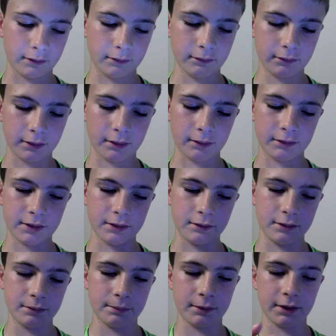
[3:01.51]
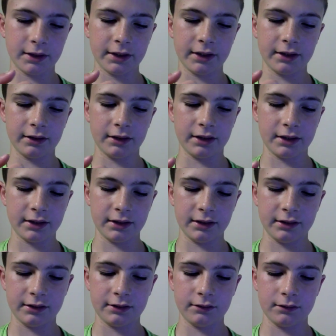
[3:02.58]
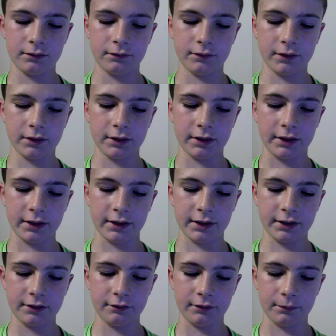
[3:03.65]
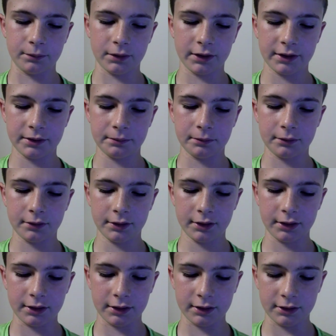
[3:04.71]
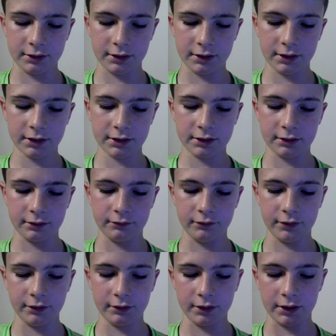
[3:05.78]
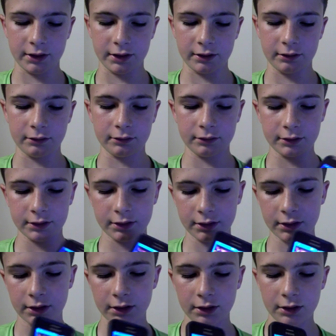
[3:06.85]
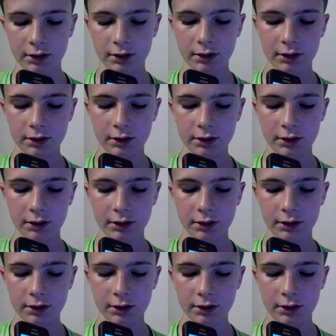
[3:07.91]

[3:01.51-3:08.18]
the this display, again, it's very nice for the price point. It has excellent viewing angles,